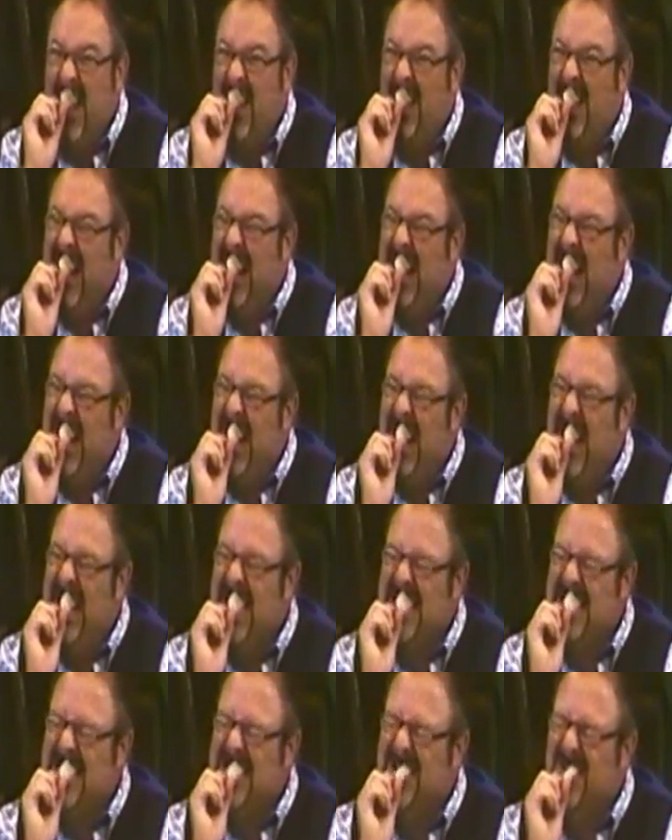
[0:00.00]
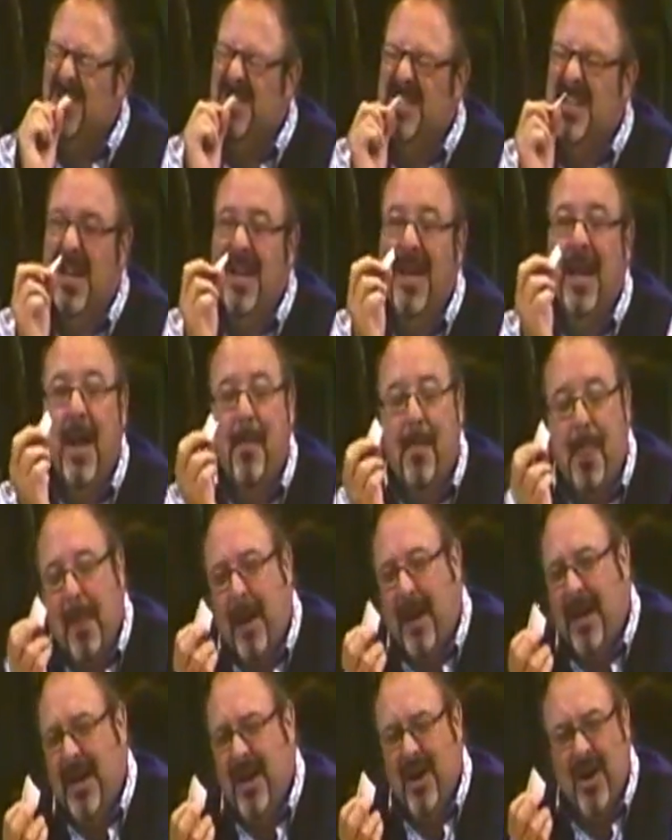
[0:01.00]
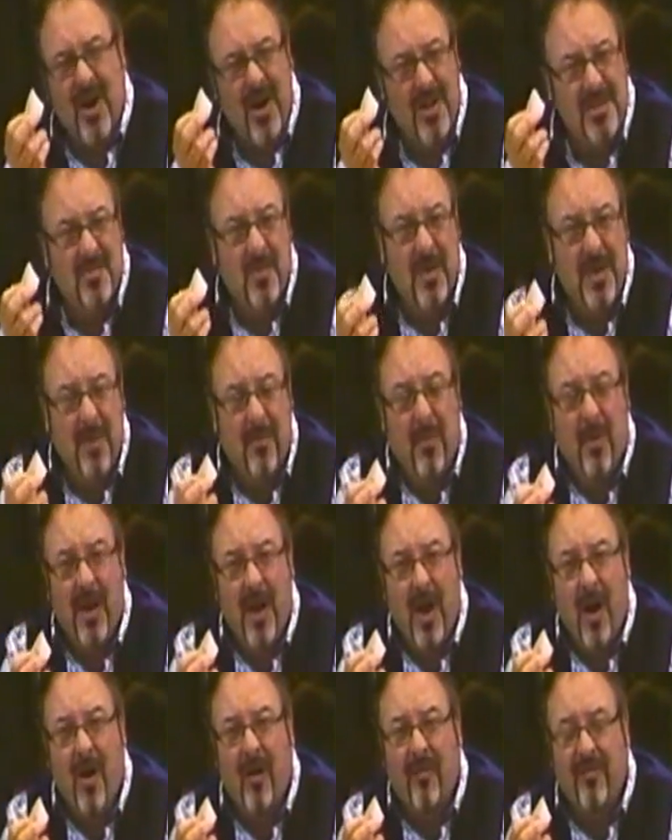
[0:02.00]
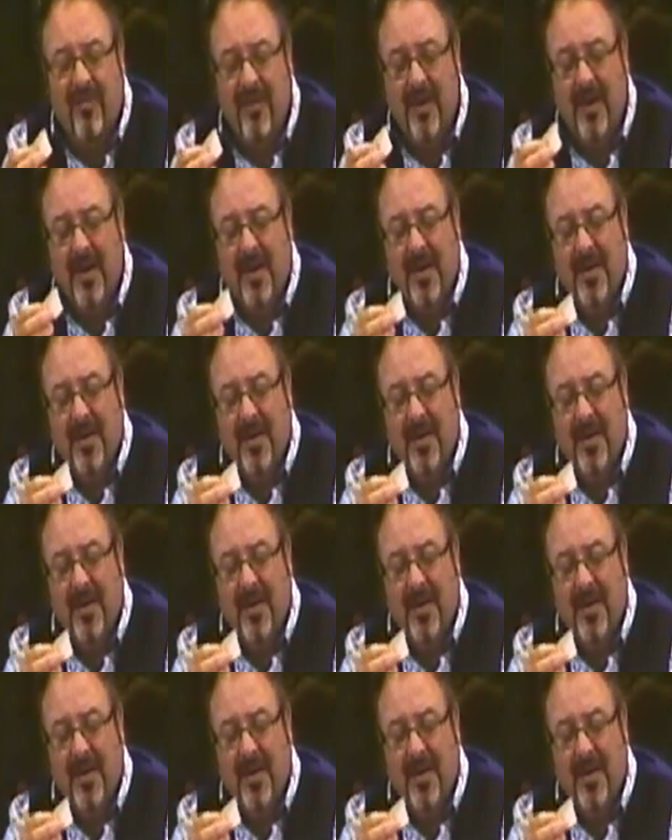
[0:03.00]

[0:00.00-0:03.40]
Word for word: you'll get it stuck to your lip and it hurts when you pull it off.